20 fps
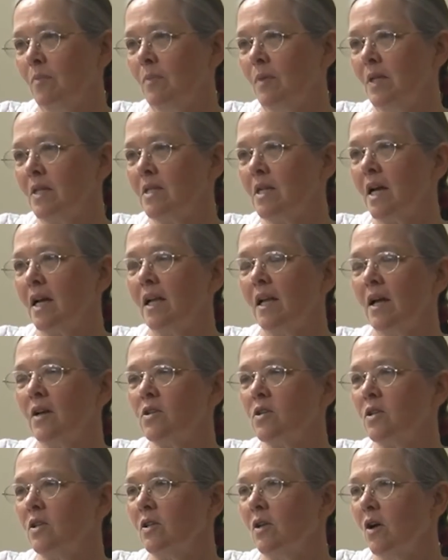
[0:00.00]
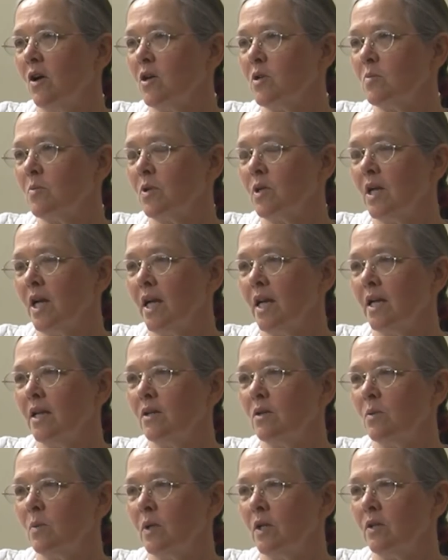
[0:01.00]
the psychological laws pertaining
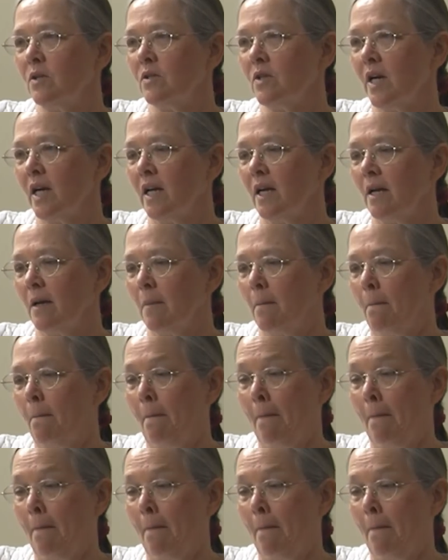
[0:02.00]
to will training.